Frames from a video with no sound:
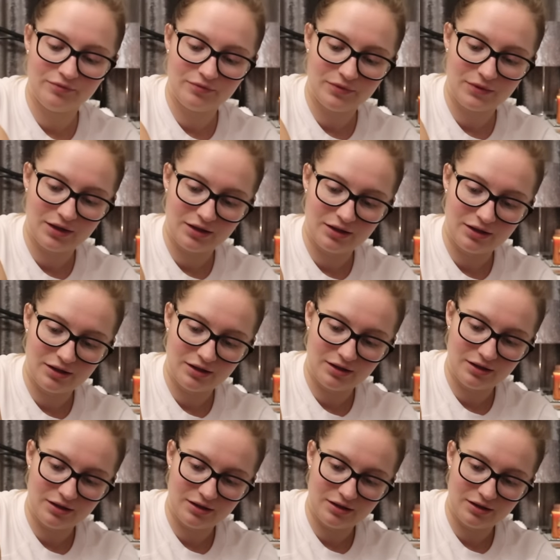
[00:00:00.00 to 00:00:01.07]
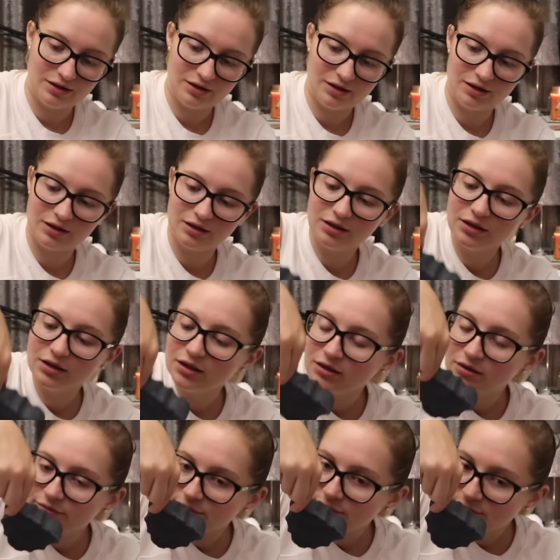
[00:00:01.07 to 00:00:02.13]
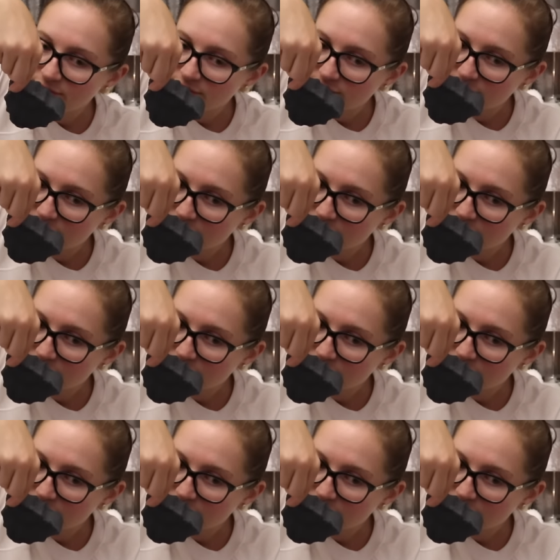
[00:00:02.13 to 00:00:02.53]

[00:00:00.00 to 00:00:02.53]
Nothing is said.